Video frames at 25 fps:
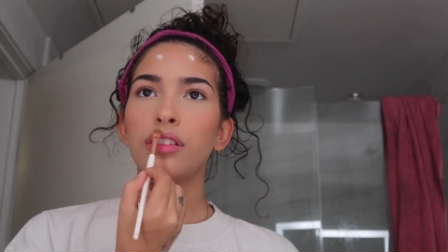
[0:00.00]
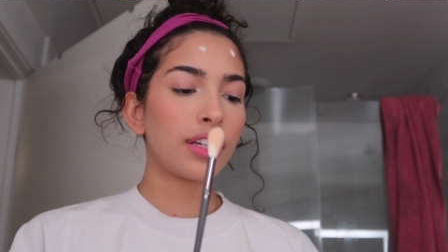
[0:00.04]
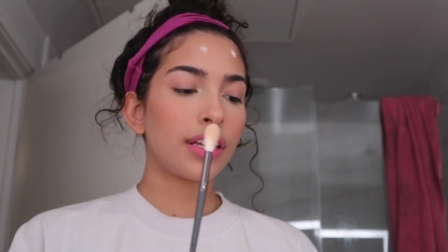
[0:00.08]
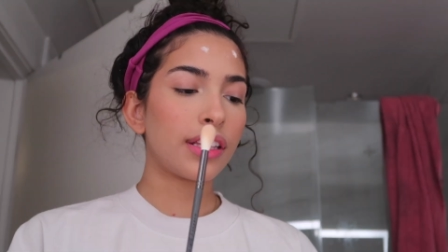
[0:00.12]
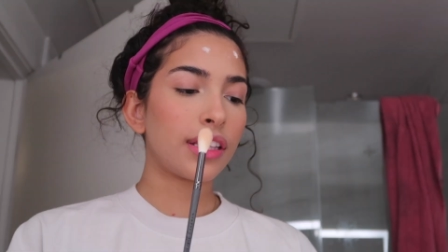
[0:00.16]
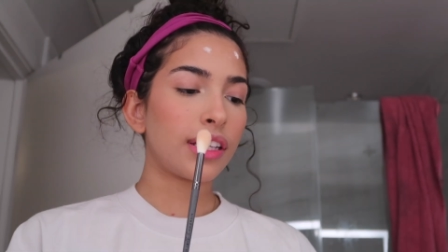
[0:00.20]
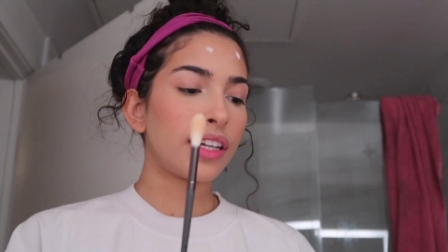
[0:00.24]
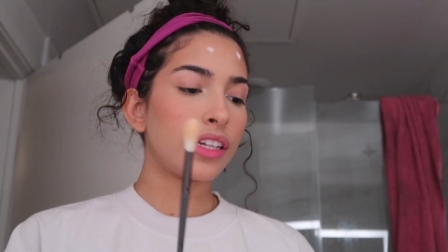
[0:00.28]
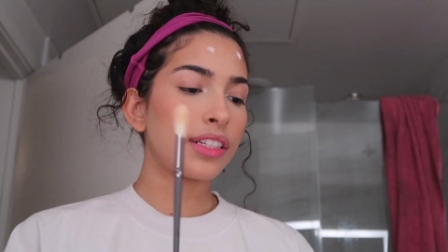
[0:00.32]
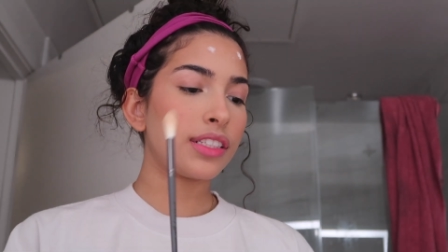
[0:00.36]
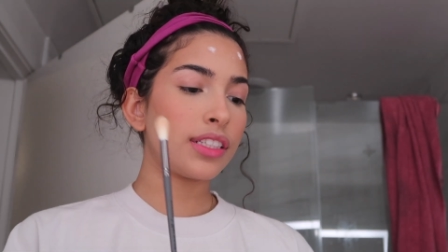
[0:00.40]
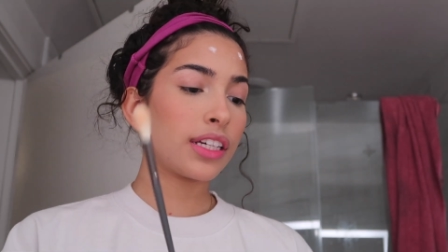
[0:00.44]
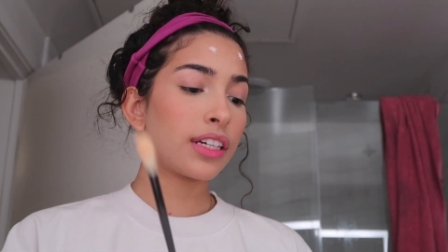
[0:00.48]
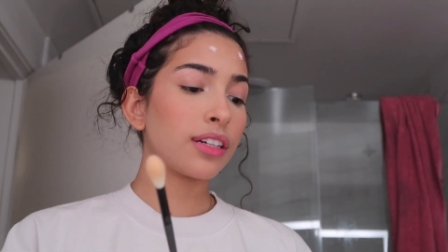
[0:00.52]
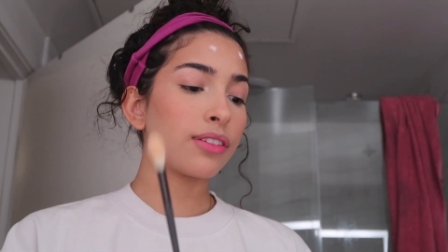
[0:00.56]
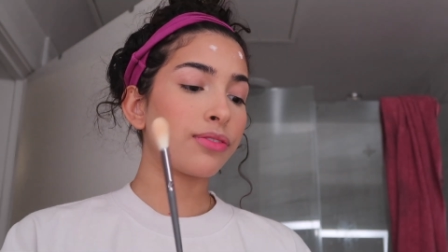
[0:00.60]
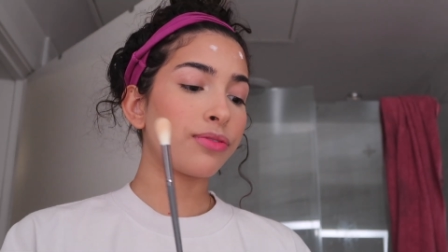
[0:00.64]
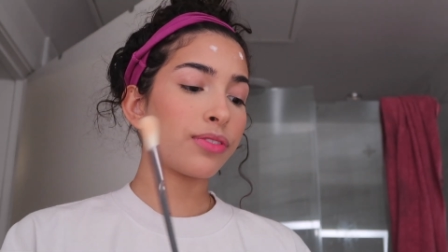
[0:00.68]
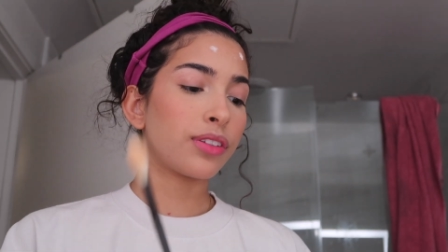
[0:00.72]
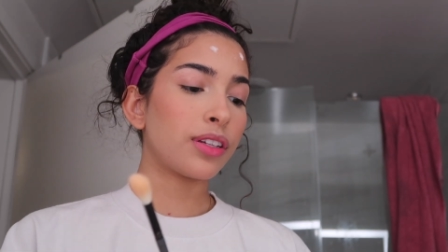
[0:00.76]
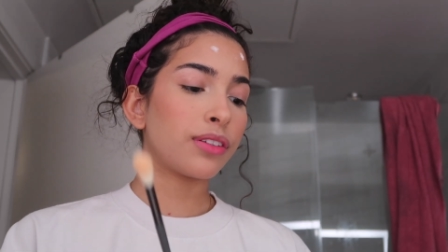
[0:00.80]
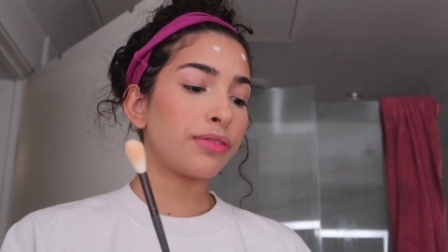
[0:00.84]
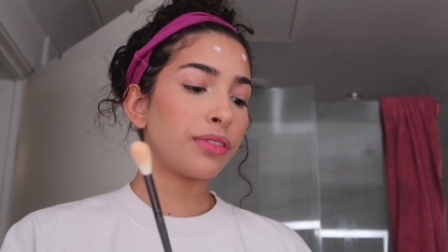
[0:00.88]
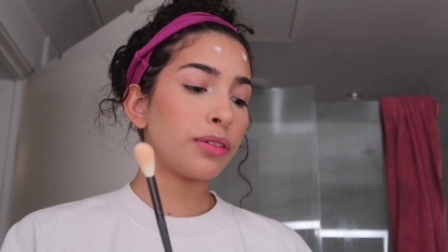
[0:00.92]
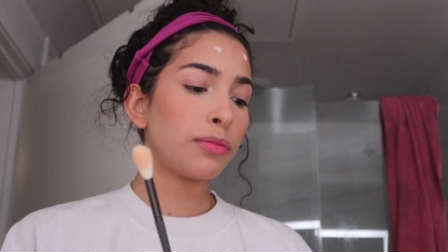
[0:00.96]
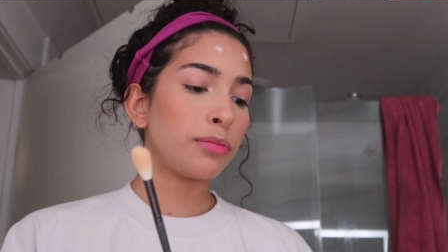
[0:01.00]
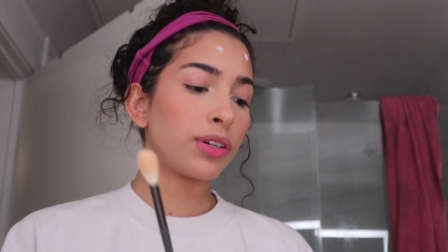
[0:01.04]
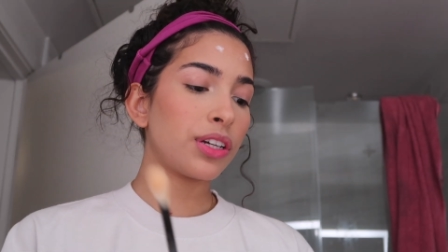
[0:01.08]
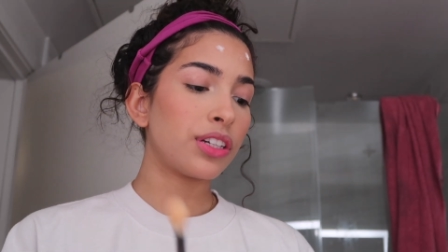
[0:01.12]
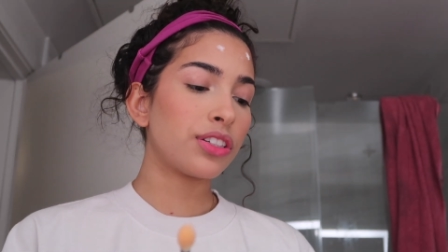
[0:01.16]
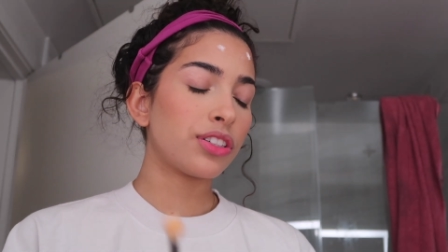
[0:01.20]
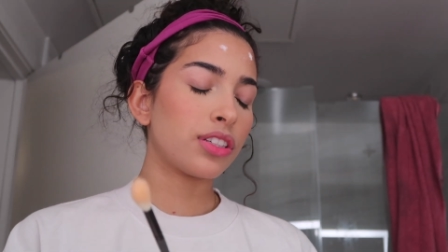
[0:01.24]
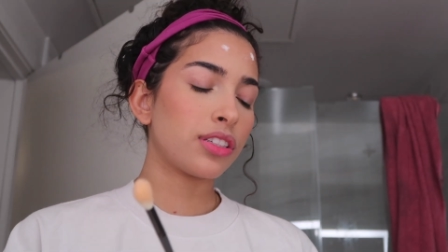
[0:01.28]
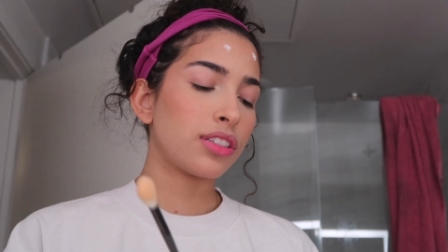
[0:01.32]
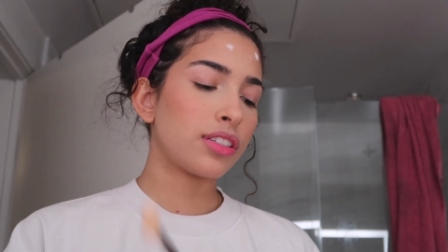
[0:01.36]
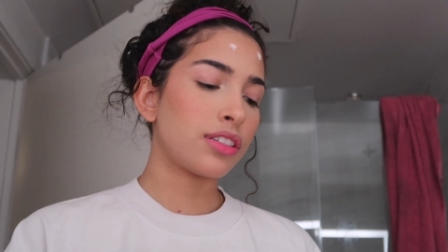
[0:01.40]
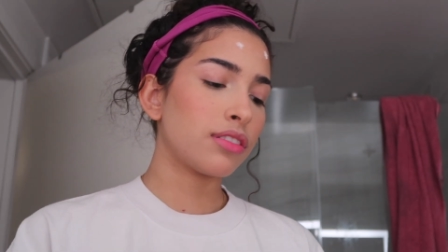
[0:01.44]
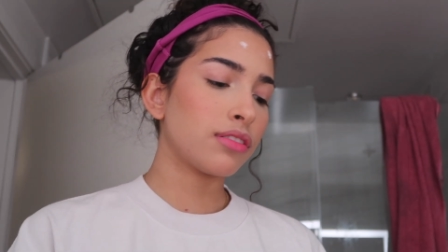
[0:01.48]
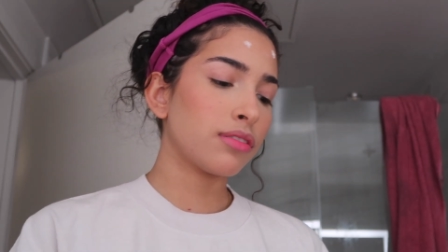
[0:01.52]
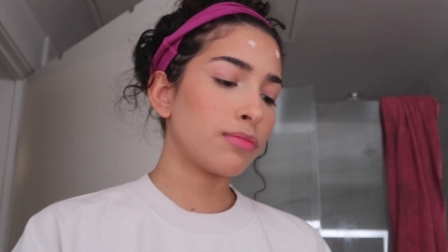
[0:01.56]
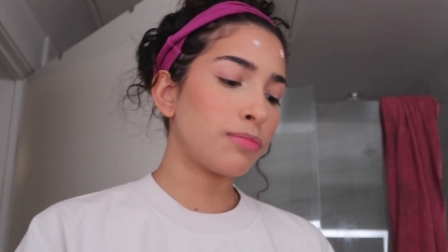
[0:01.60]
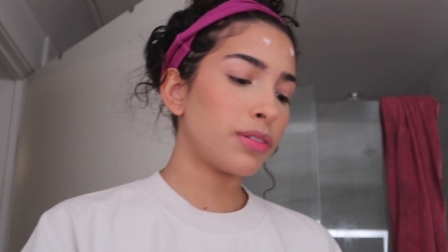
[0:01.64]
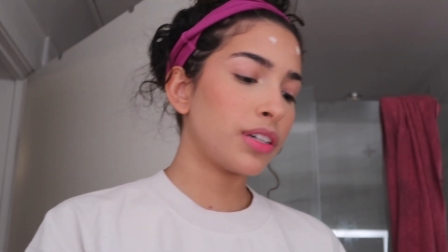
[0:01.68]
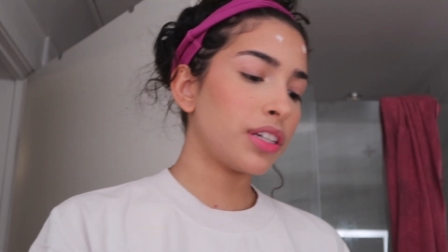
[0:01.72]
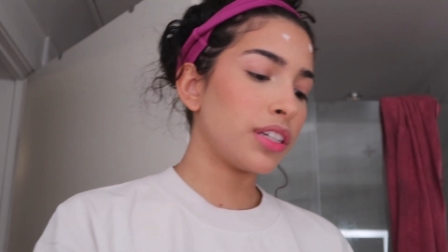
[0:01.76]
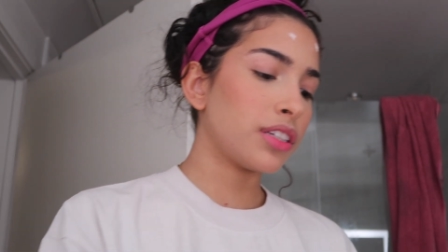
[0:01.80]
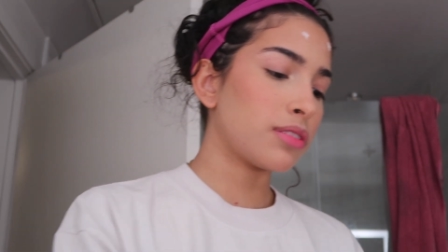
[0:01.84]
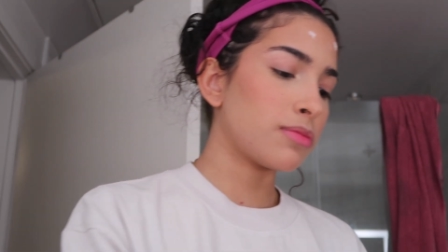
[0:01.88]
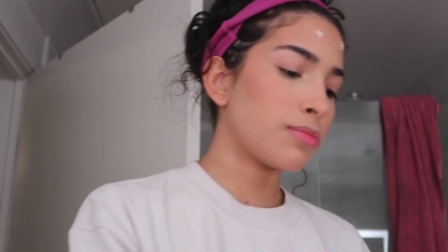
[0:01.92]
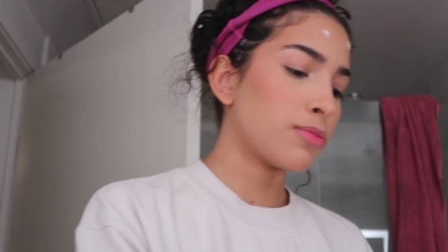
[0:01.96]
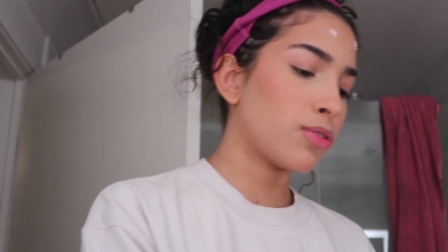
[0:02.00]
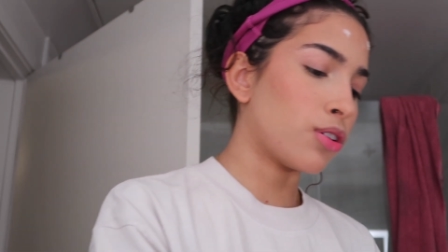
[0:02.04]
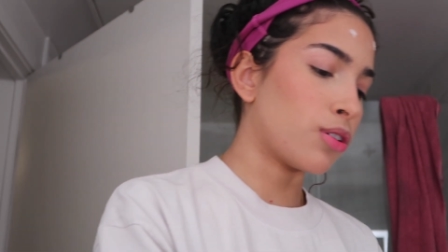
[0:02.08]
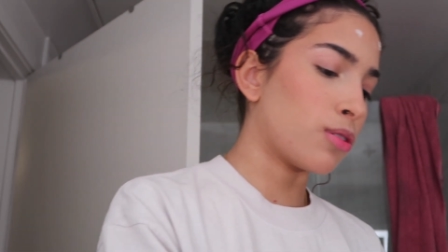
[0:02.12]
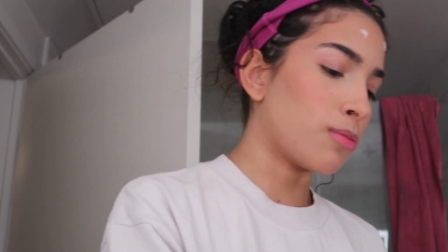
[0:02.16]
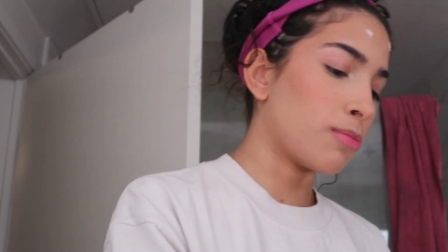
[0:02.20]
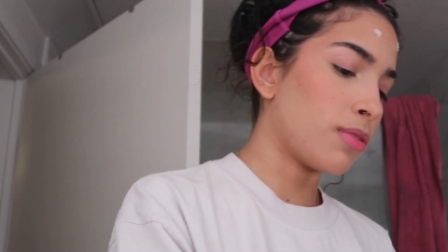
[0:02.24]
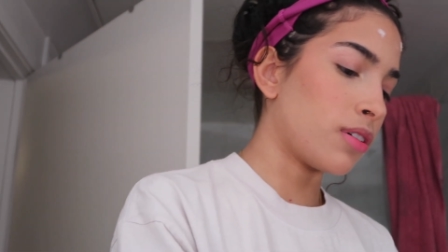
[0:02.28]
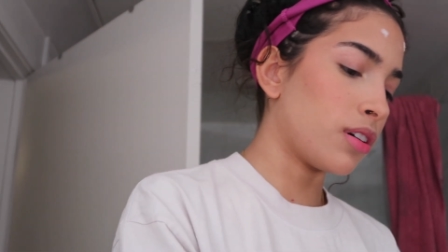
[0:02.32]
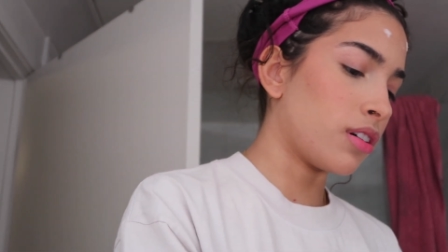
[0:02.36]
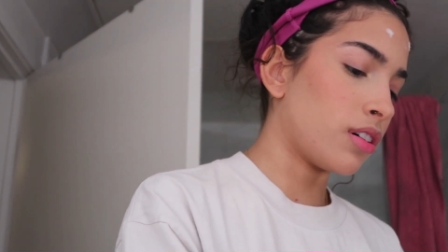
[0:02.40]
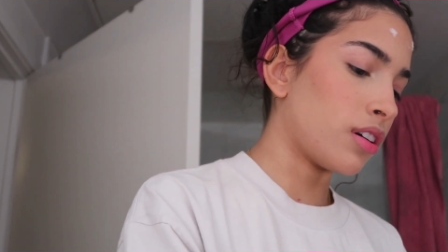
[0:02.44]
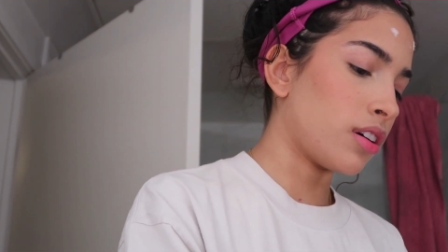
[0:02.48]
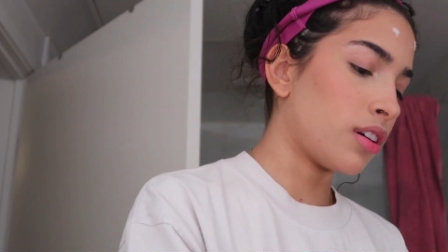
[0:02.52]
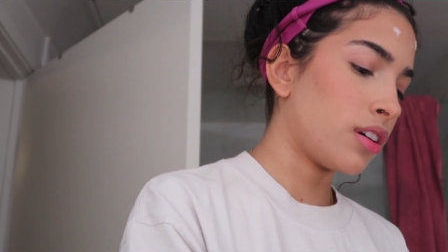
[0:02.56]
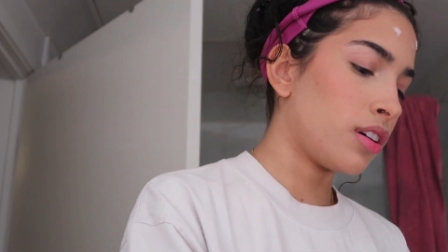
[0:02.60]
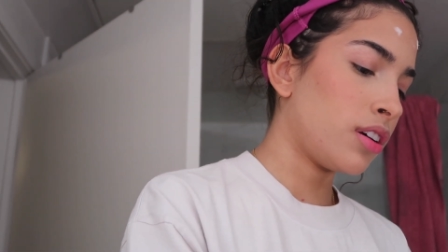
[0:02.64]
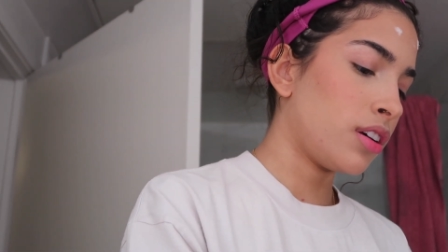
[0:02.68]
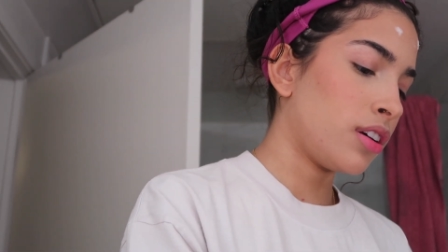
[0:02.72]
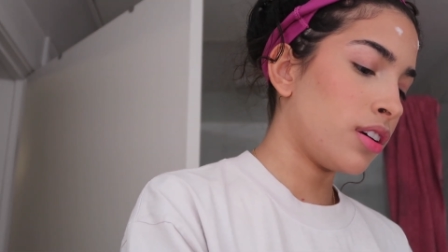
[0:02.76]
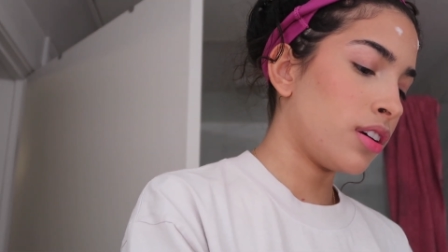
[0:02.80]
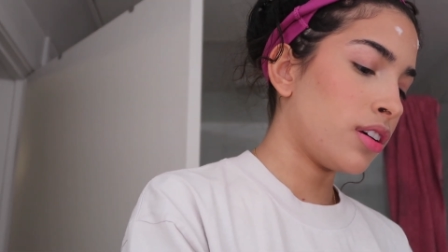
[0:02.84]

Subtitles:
And then I take a fluffy brush. It's still pretty small, but